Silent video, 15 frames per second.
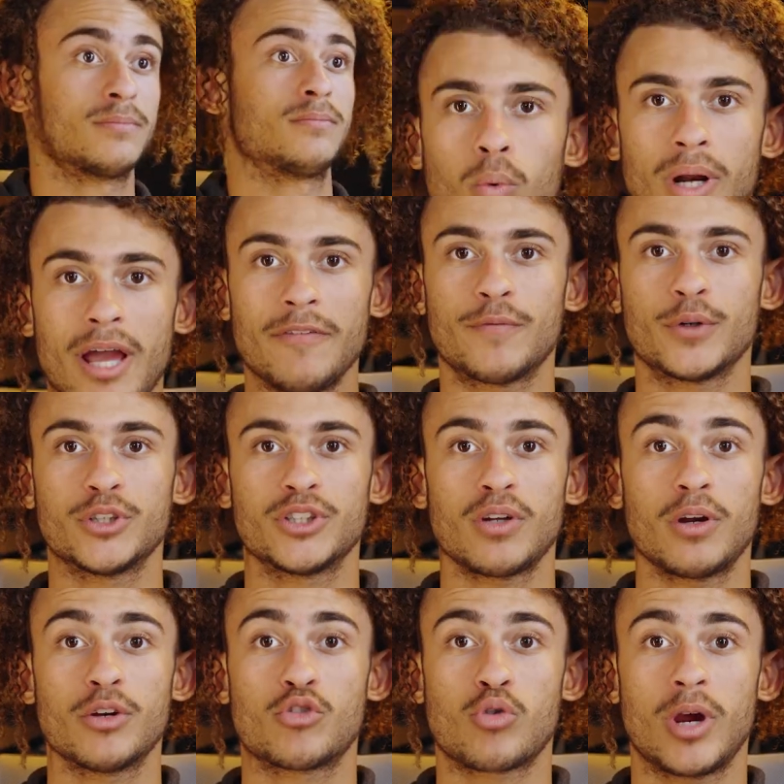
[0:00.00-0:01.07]
When I first
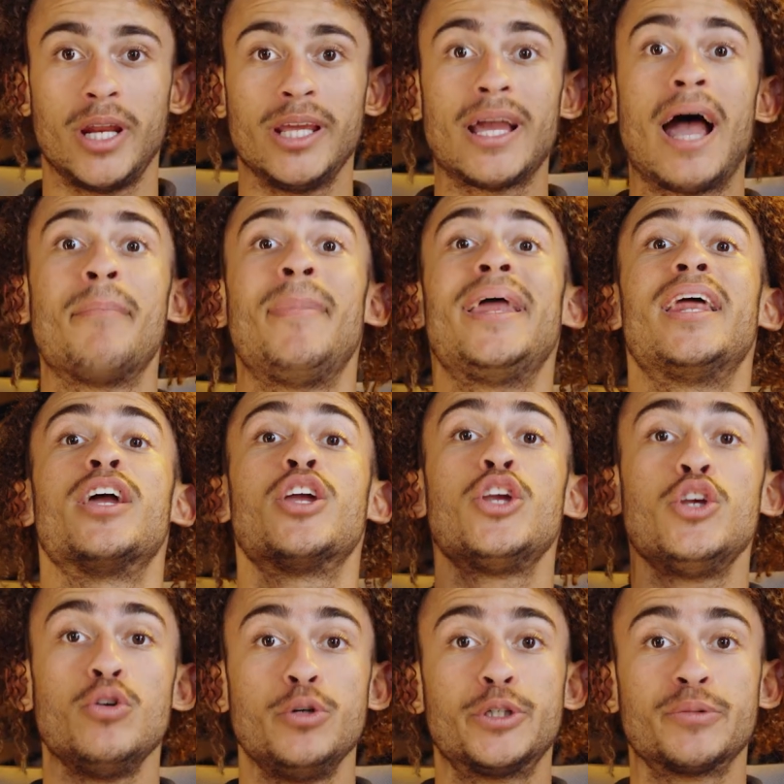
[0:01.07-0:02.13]
started trading, I made a
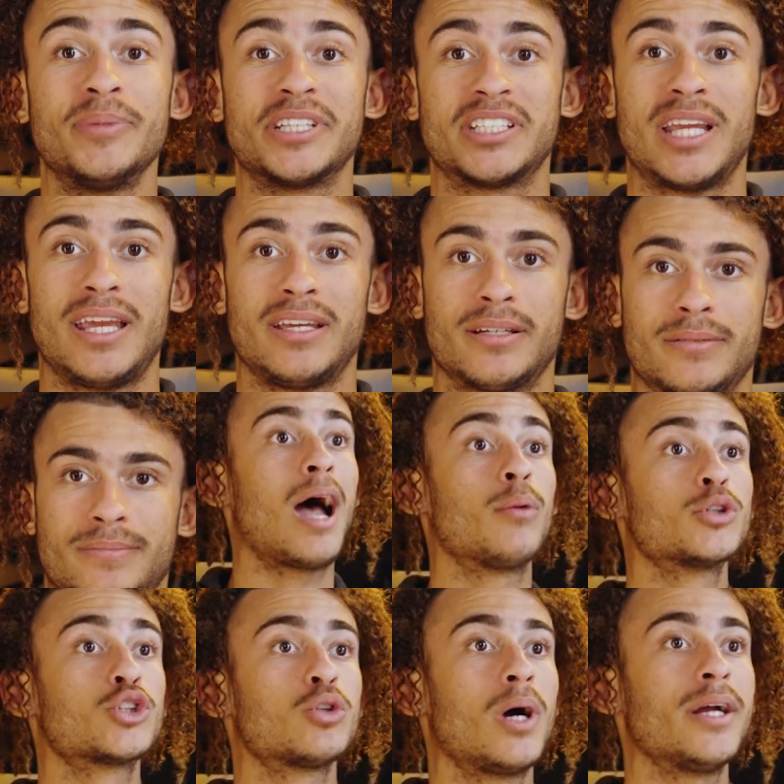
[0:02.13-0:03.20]
huge mistake. I
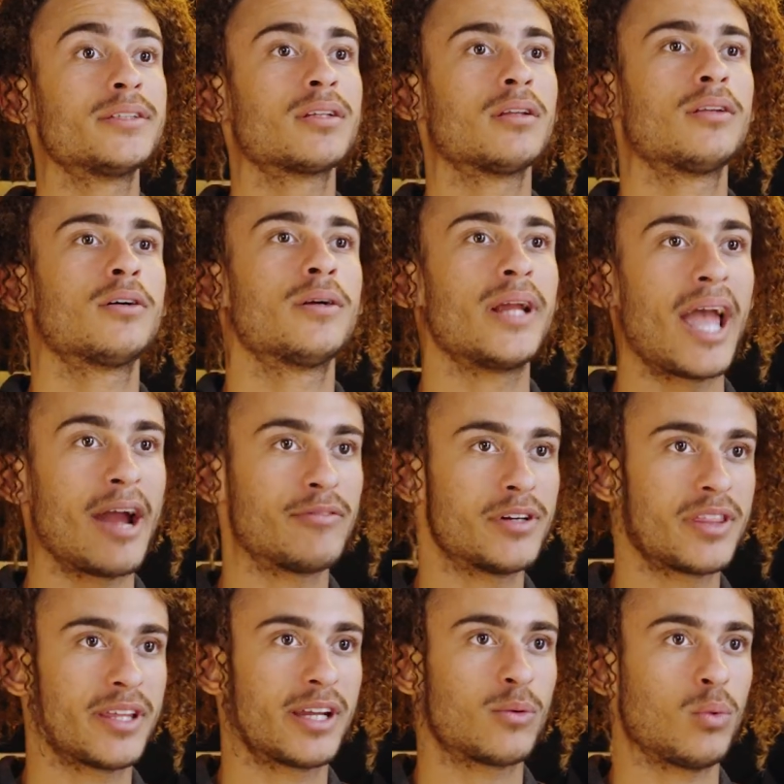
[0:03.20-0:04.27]
was trying to learn
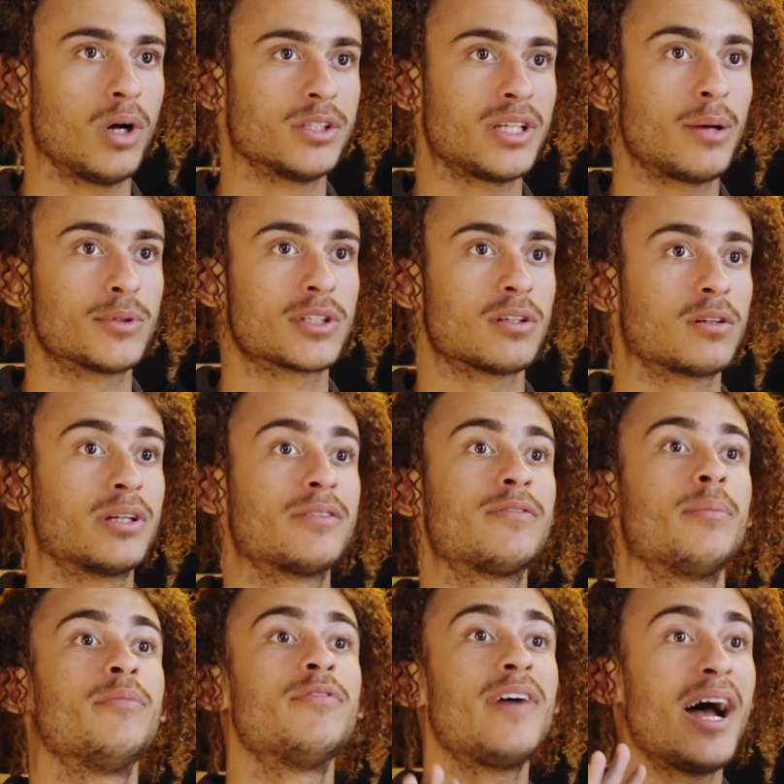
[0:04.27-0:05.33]
everything at once. I was learning
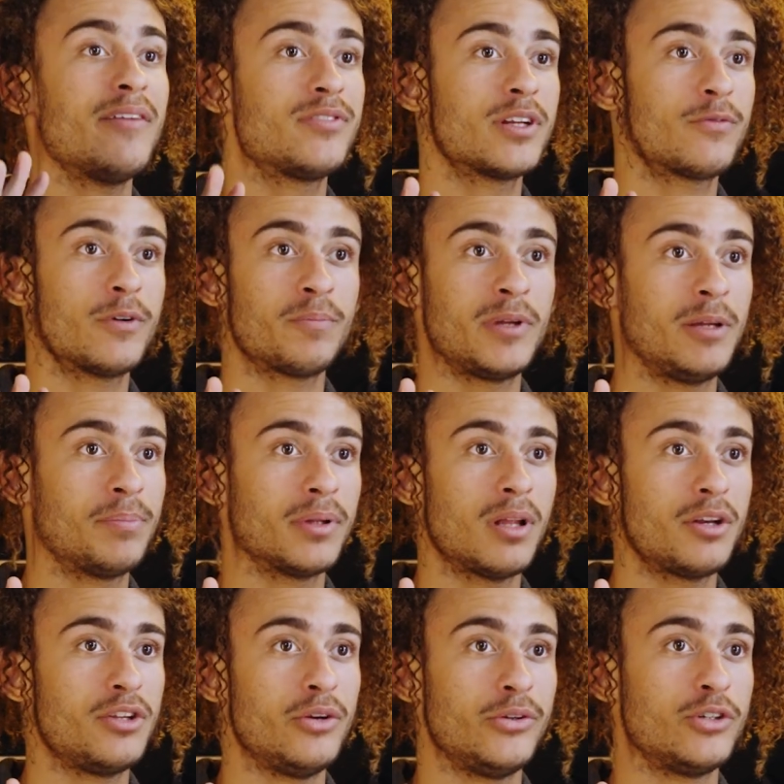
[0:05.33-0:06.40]
from 5 different people
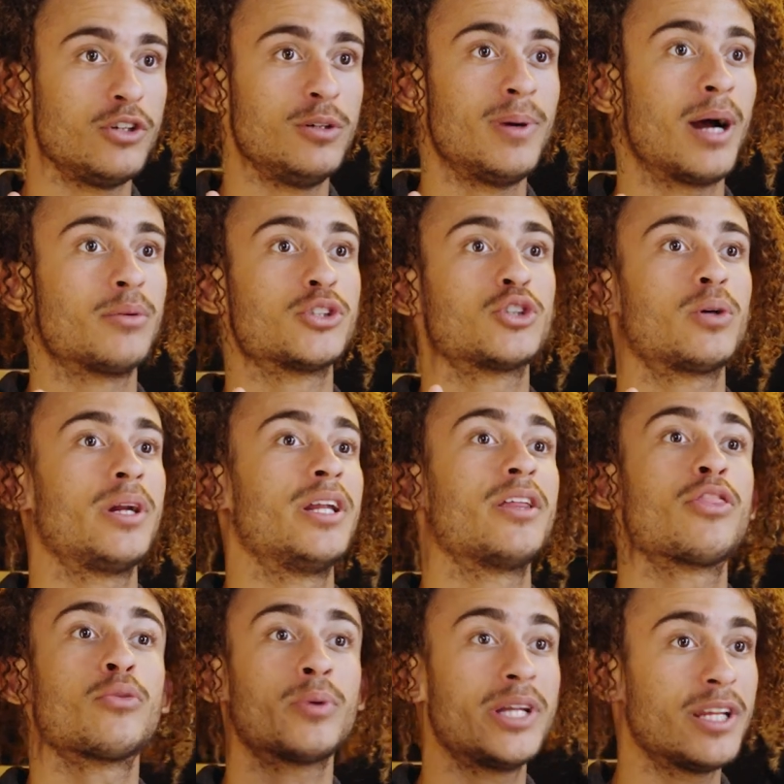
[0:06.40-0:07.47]
on YouTube. I was trading
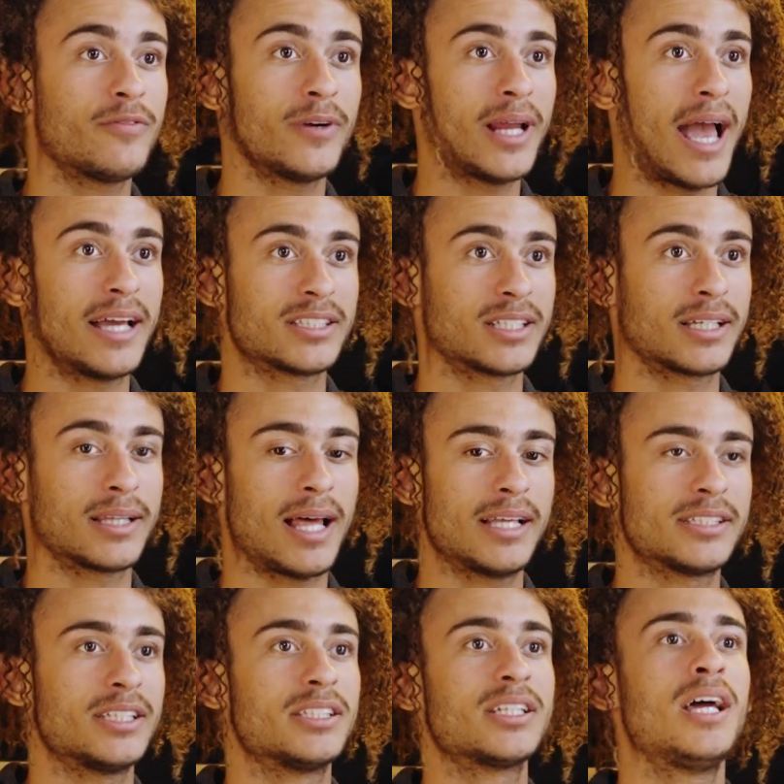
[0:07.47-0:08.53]
3 different asset
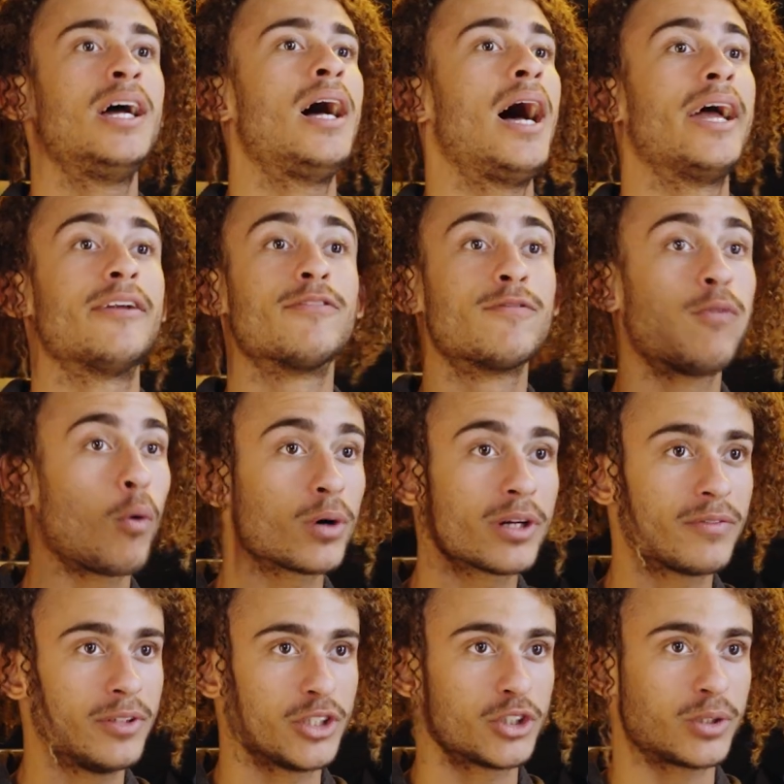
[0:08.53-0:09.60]
classes. I had 4
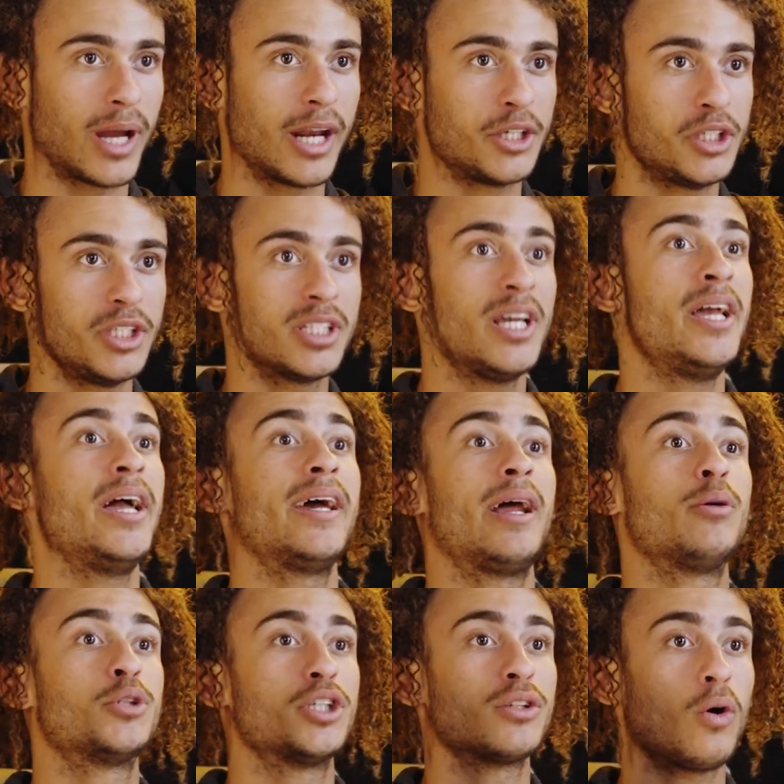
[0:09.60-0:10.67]
different strategies, and
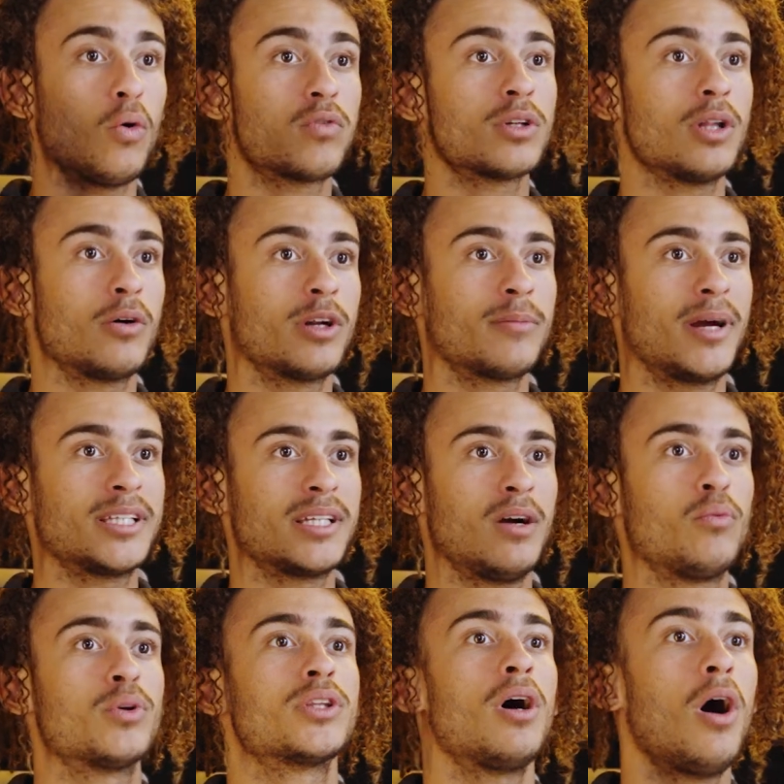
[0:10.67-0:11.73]
I was just overloading
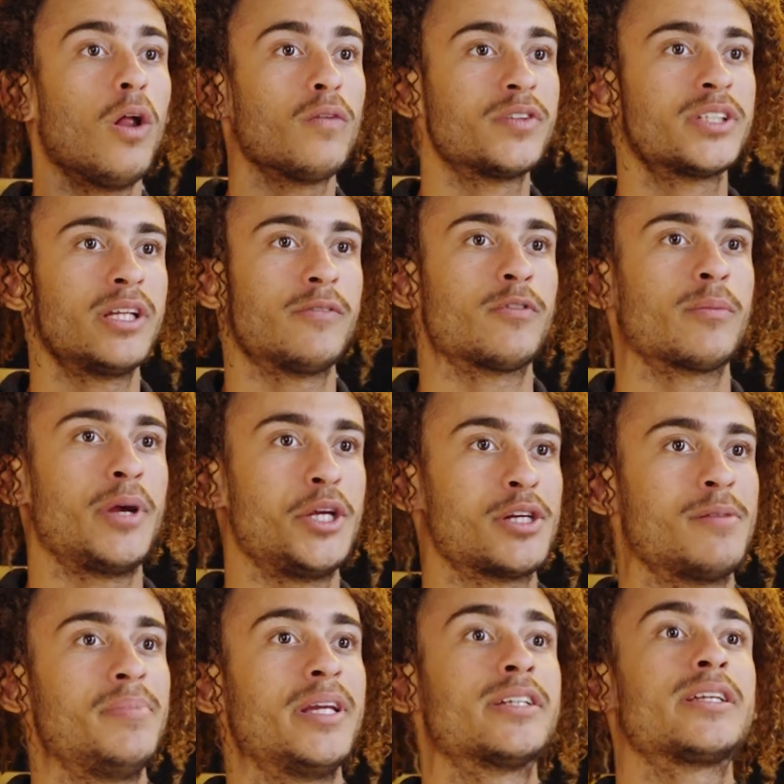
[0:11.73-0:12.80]
myself with all of this
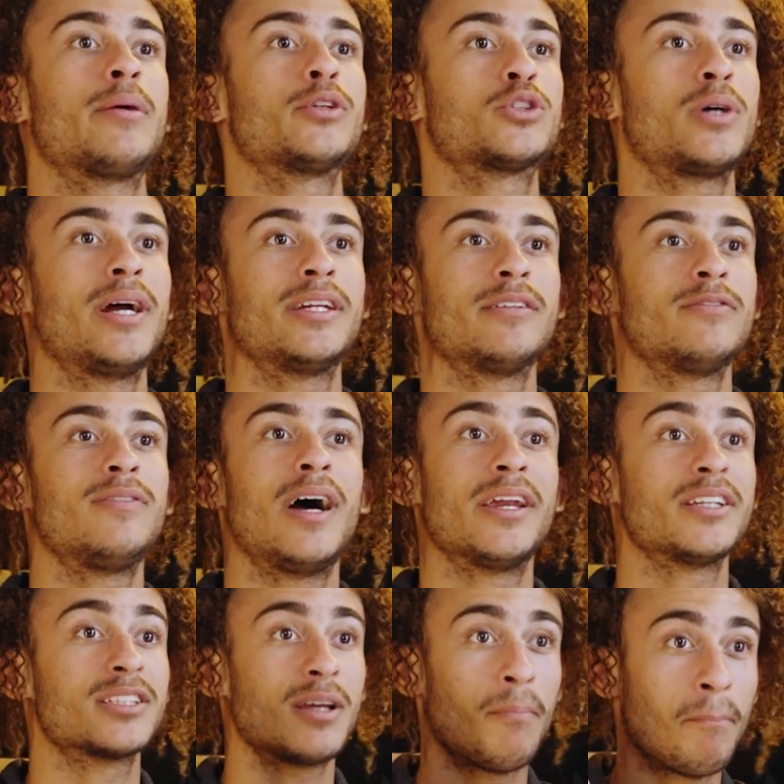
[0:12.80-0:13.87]
information because I was trying to
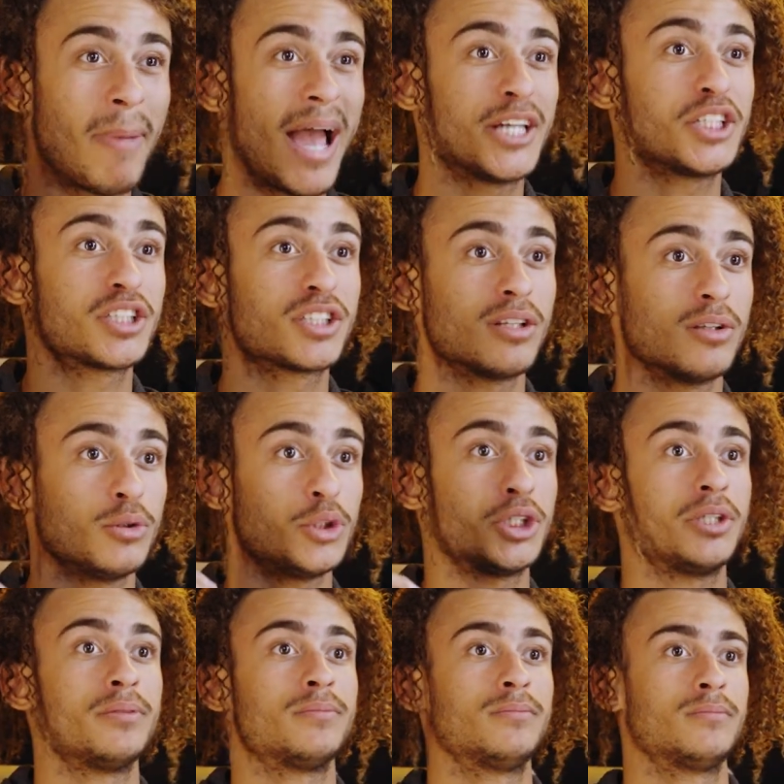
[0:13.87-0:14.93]
find some magic solution.